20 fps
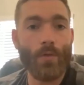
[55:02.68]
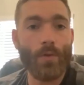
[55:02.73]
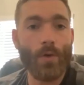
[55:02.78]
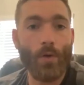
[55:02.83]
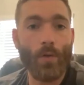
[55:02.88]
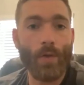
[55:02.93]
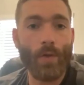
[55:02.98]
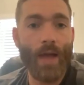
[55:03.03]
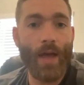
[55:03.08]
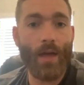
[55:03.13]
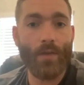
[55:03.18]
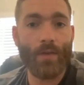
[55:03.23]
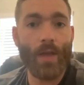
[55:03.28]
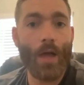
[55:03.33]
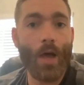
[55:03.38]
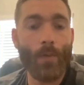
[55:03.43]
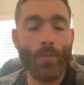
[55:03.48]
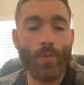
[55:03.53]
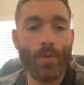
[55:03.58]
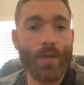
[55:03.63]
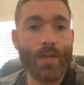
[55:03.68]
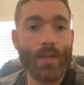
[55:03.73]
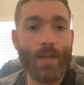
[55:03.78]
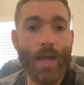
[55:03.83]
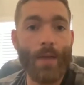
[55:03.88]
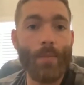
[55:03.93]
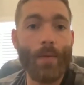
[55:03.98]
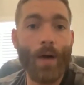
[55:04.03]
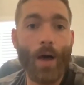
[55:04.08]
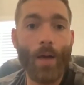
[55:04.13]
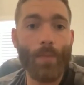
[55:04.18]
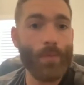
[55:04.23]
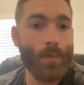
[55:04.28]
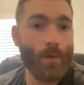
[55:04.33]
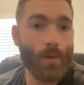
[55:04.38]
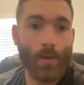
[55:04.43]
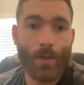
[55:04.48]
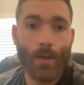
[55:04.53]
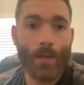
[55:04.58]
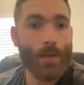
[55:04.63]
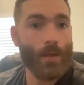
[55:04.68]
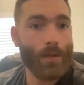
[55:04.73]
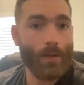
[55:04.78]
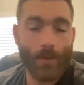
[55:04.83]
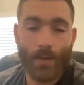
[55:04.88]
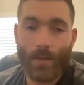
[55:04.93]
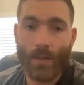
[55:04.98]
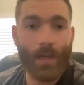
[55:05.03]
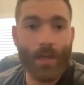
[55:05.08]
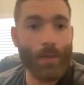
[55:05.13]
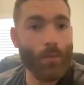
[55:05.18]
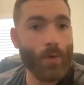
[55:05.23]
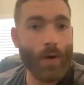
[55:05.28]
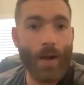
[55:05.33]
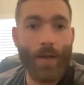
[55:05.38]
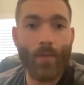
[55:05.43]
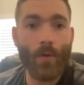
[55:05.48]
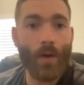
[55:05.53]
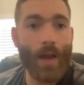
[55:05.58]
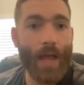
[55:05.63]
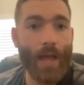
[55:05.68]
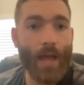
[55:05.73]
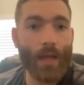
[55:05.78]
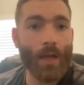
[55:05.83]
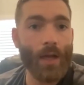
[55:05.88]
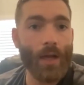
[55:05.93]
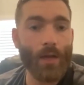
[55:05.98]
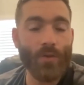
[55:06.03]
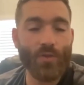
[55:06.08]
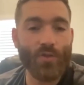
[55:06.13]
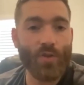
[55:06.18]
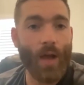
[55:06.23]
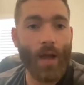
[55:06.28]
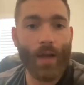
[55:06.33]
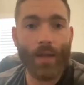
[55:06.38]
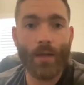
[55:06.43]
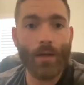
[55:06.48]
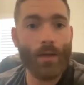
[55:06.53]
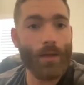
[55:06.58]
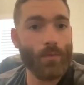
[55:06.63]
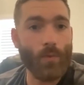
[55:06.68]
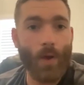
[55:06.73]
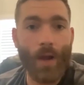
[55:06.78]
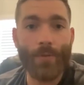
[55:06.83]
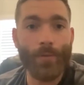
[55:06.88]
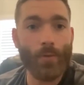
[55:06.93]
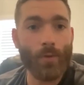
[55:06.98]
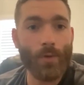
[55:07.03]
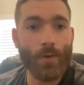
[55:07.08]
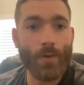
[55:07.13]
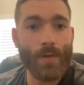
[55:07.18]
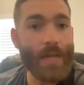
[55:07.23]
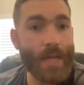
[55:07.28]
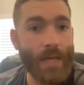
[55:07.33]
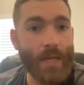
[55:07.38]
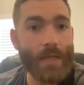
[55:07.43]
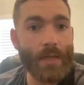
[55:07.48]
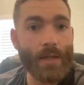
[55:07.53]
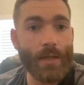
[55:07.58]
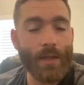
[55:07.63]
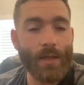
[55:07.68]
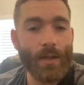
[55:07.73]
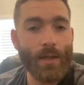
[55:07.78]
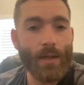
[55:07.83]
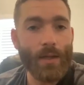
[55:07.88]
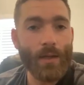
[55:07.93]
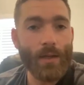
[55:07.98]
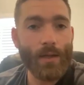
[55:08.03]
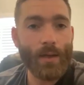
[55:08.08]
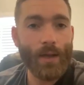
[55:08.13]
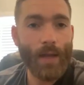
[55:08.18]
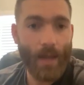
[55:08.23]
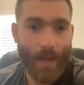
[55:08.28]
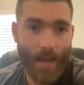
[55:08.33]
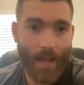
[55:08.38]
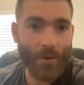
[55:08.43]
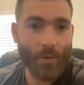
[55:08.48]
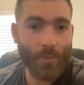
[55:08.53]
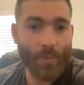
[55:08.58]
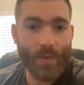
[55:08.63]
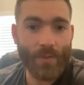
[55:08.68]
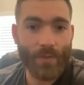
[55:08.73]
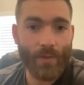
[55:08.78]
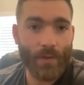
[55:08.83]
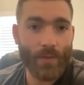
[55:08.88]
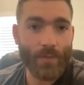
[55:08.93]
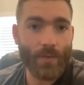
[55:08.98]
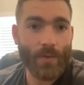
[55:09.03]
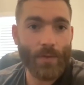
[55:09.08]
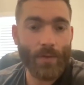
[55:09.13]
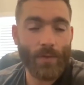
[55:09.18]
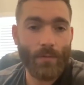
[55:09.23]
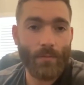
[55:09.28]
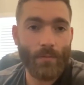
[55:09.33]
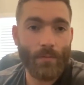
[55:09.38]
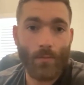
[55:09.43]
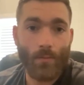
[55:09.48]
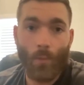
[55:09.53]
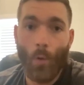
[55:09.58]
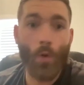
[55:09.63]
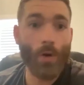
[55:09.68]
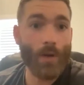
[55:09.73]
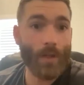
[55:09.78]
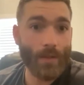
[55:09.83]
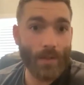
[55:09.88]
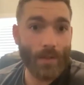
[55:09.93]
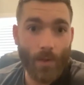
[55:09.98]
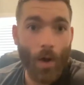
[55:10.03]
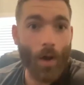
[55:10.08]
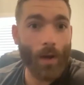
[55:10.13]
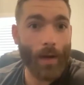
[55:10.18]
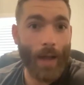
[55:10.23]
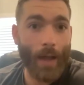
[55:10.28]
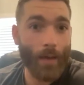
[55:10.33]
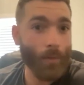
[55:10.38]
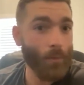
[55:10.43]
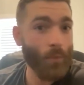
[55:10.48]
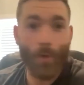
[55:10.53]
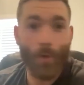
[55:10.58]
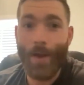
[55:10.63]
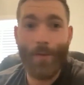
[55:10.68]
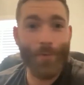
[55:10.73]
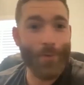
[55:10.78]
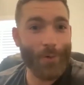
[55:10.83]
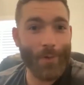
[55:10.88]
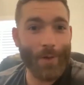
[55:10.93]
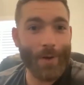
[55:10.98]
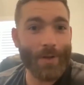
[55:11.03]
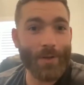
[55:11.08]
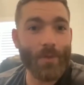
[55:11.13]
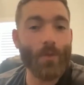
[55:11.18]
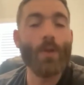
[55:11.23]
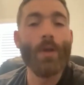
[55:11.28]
adult in the house to help you, get them up, get whatever handgun, shotgun, rifle you need, and handle business. Or get the dog out, whatever you're going to